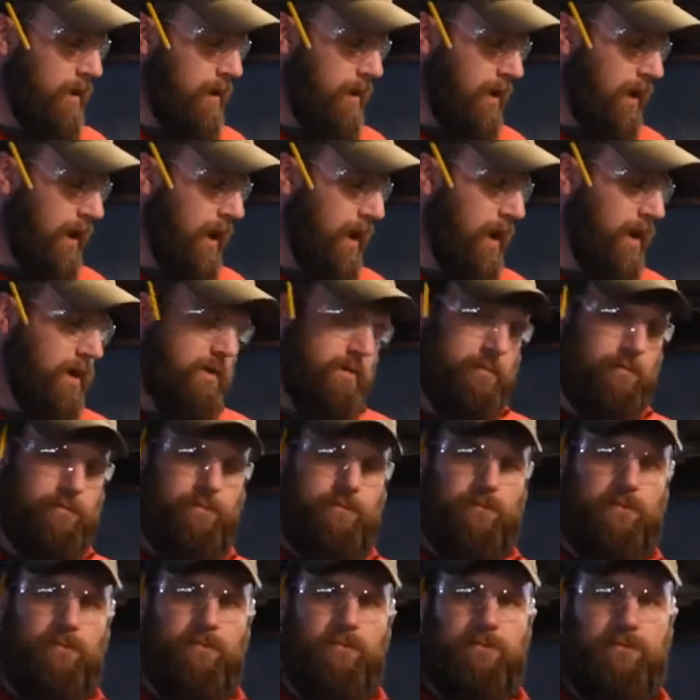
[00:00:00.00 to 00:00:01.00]
uh,
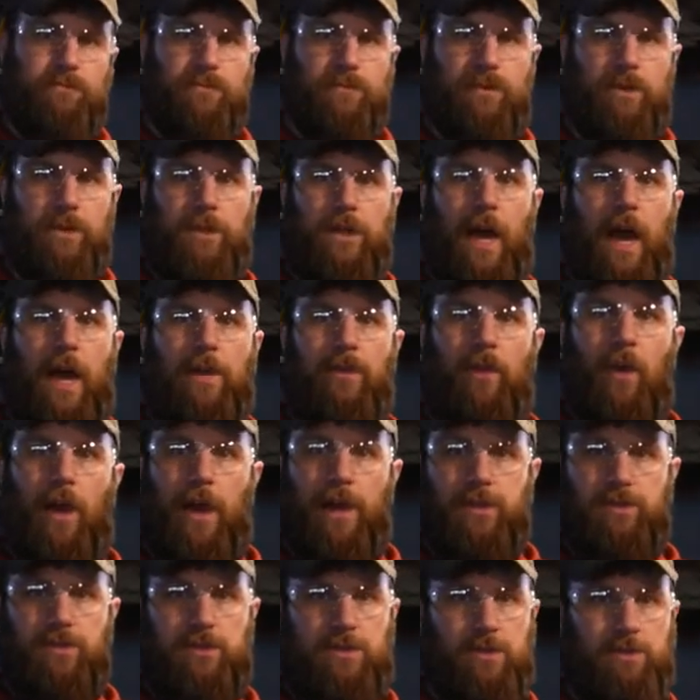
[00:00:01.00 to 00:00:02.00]

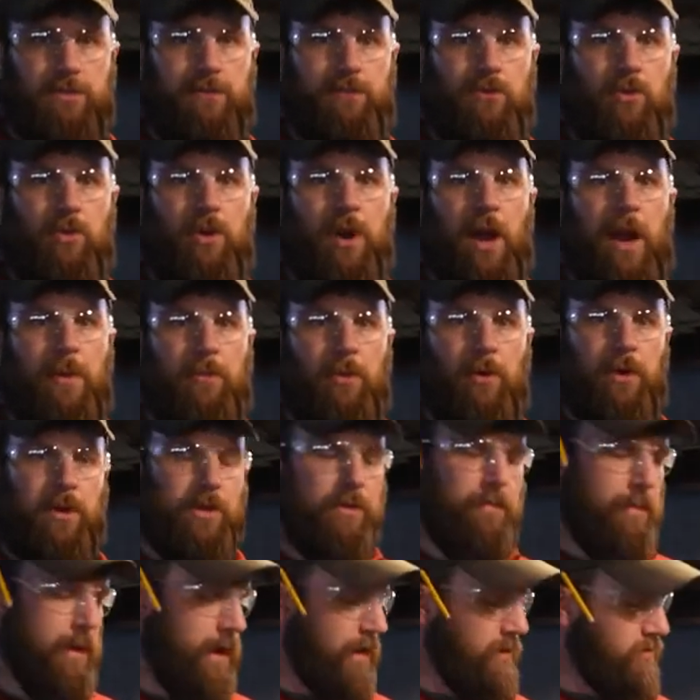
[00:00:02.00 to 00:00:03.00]
guidelines for
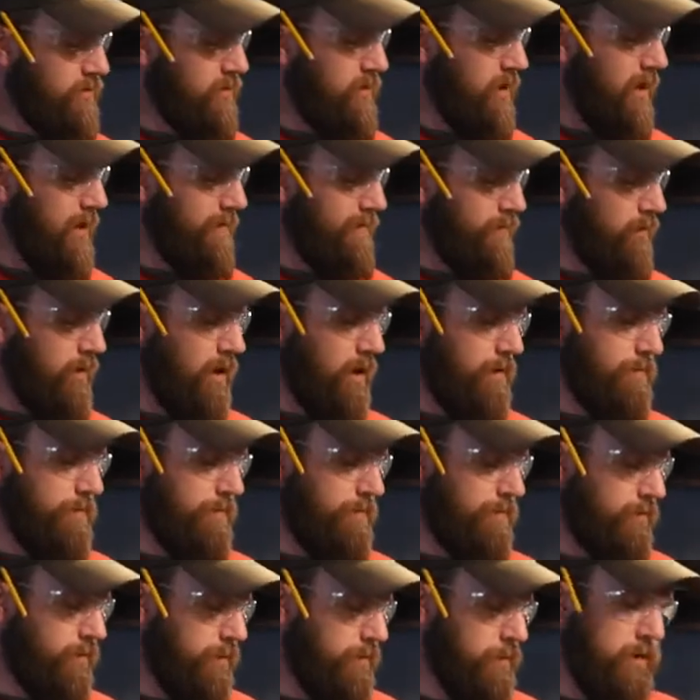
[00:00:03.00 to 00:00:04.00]
operating the bandsaw for our
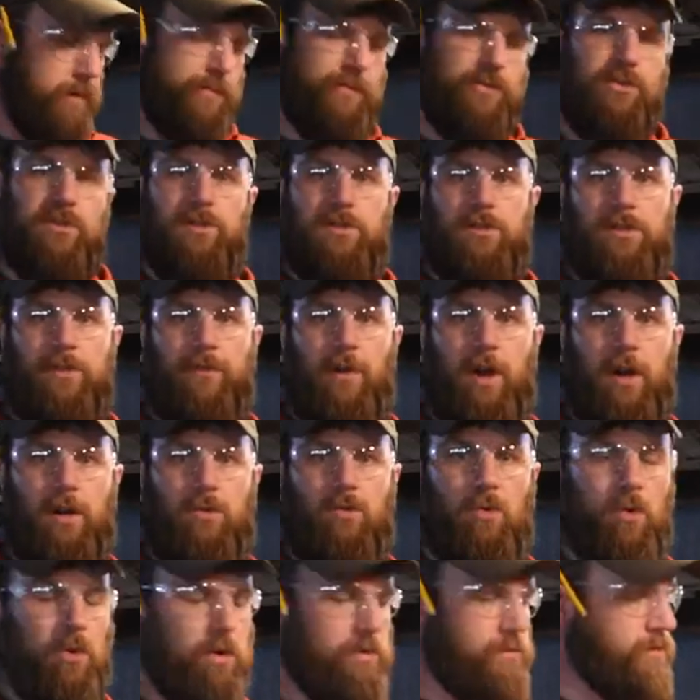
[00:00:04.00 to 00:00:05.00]
the purposes of our
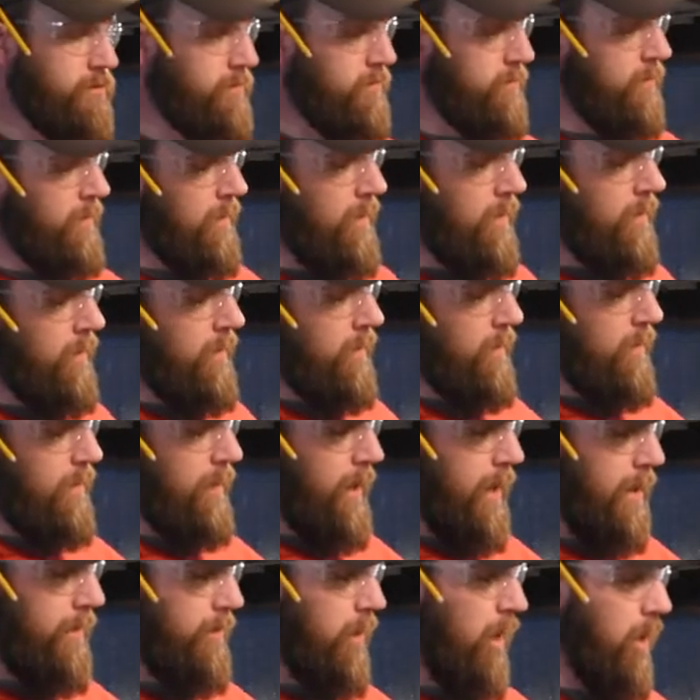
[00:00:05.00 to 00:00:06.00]
course
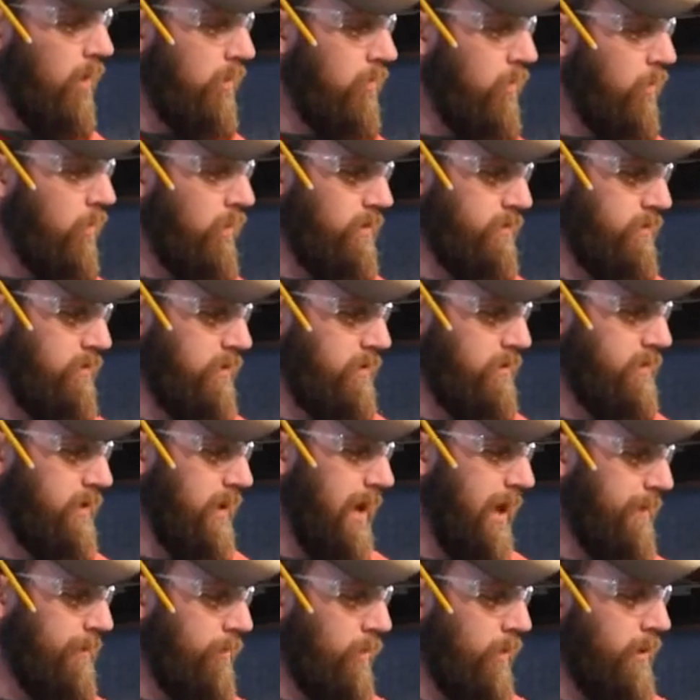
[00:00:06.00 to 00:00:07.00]
and all courses and
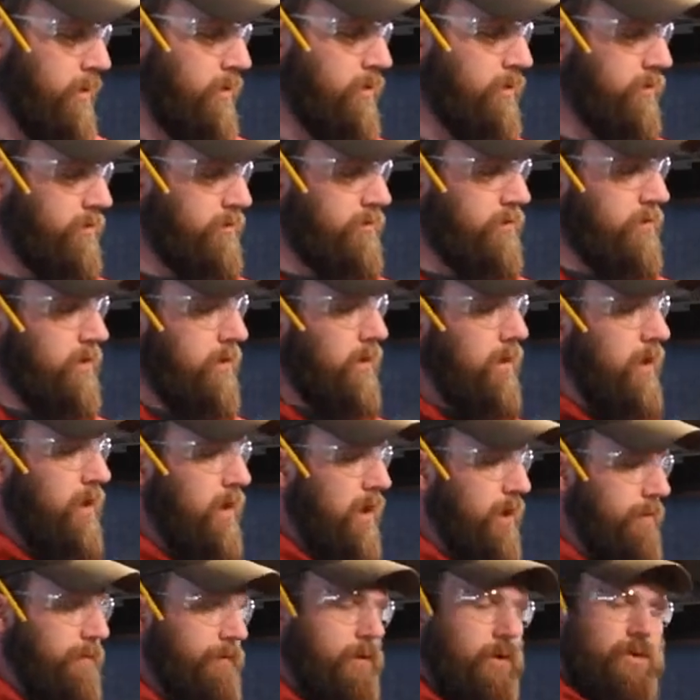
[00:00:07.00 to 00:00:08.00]
operations
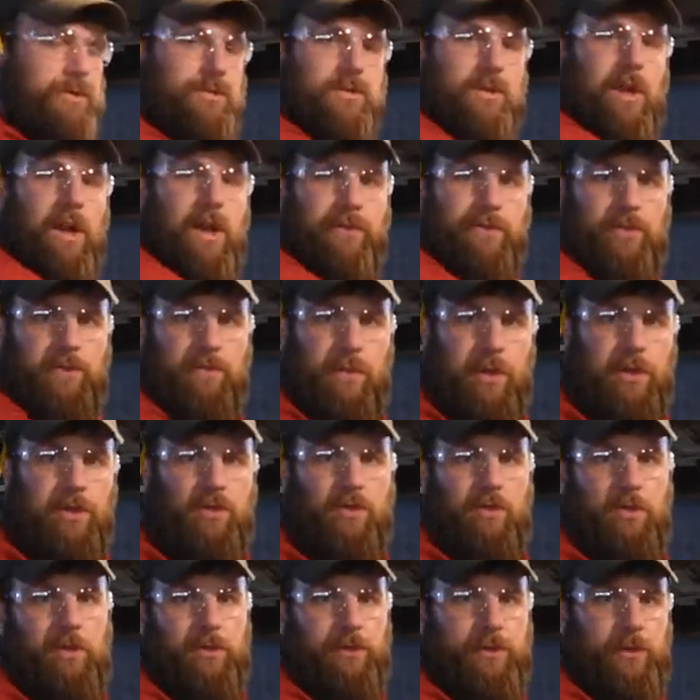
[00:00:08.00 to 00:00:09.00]
are first off to make
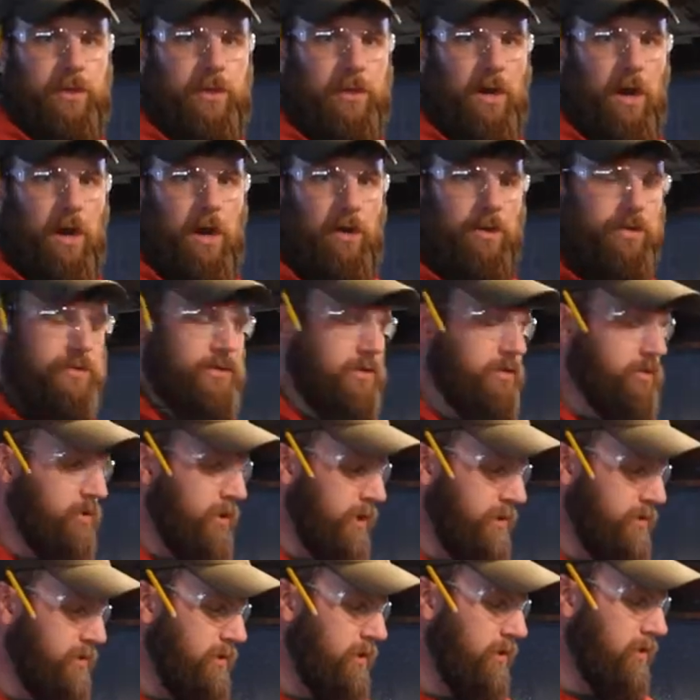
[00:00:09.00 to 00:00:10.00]
sure that the guard is
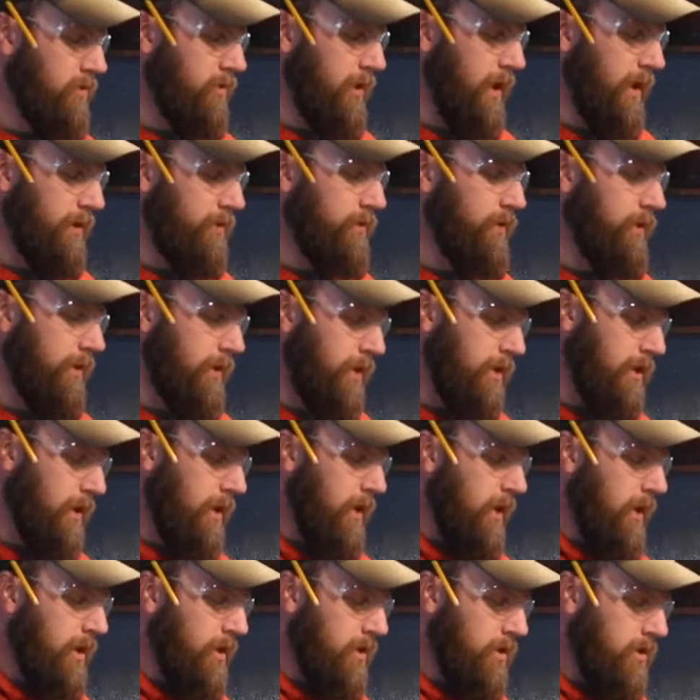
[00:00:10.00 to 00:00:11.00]
adjusted correctly.
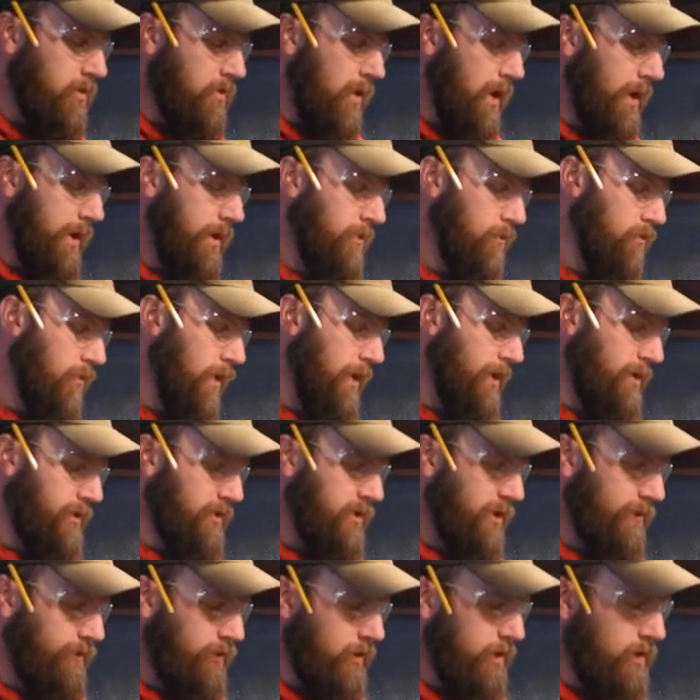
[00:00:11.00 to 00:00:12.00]
You want it
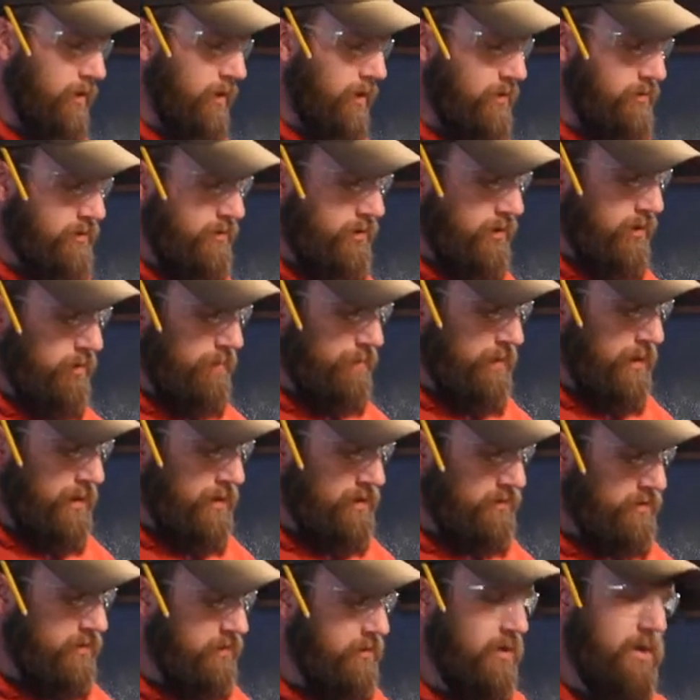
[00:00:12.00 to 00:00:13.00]
relatively close to your
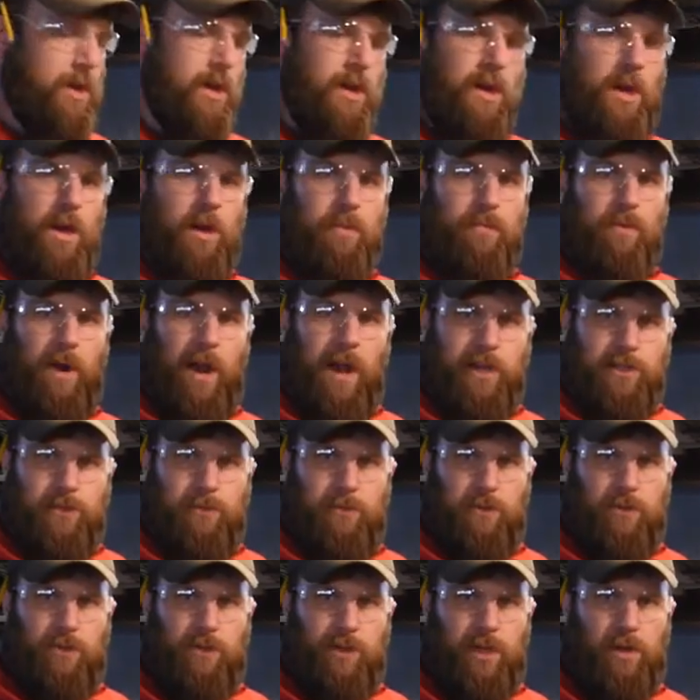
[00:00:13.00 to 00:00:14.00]
piece,
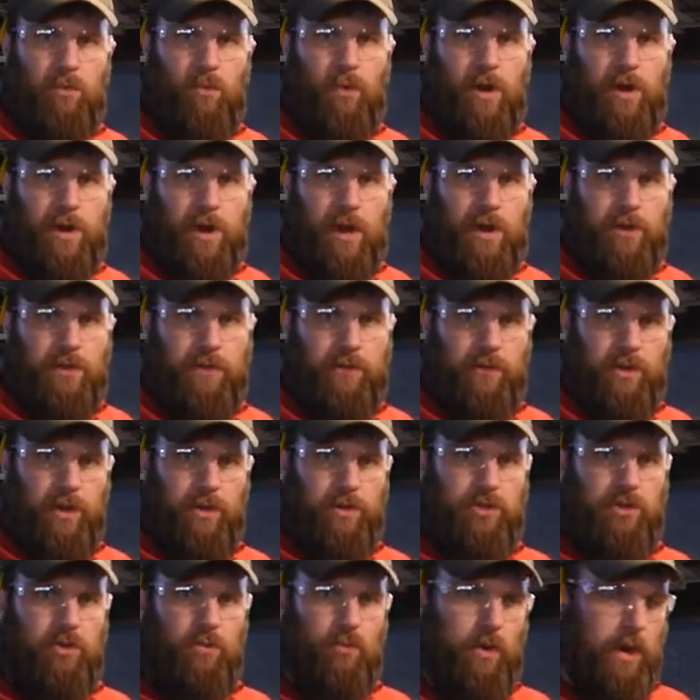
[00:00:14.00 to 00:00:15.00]
approximately 1 8th of an
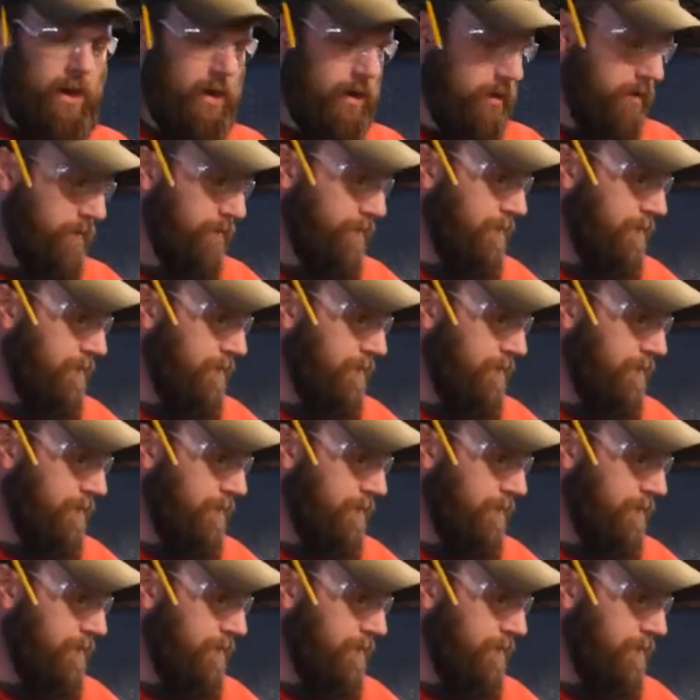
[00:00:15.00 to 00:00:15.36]
inch away.